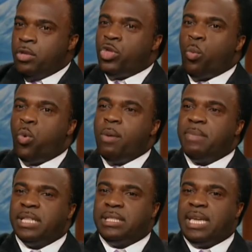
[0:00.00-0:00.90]
The
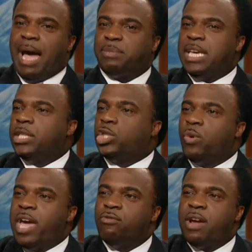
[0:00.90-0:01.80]
woman tapped into
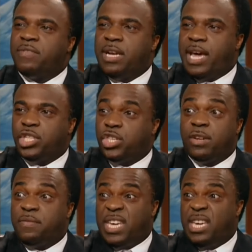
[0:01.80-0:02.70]
a revelation
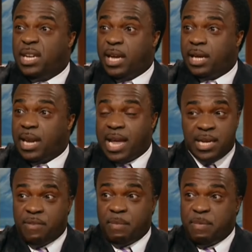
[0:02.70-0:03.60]
of healing like
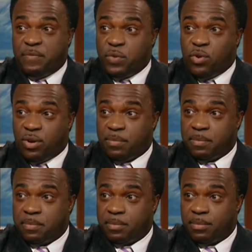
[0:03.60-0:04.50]
never before. Mm.
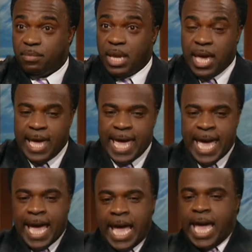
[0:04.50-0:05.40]
Mm
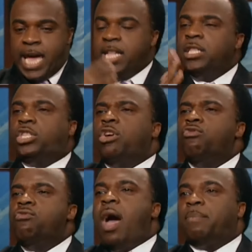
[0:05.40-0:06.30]

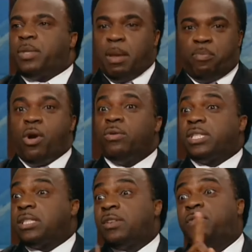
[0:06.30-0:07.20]
interrupt the
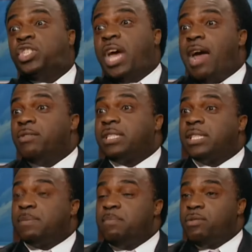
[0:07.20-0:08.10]
process of
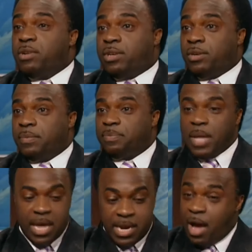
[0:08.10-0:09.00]
Jairus' miracle. Jesus.
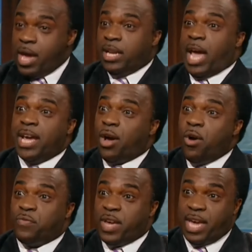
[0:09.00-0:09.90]
Now, it ain't
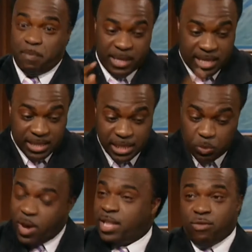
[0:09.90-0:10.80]
over here, but this is
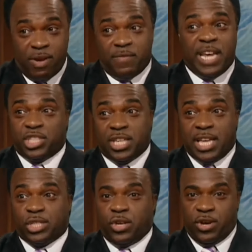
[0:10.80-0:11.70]
where the revelation
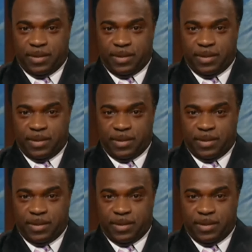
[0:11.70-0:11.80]
gets good.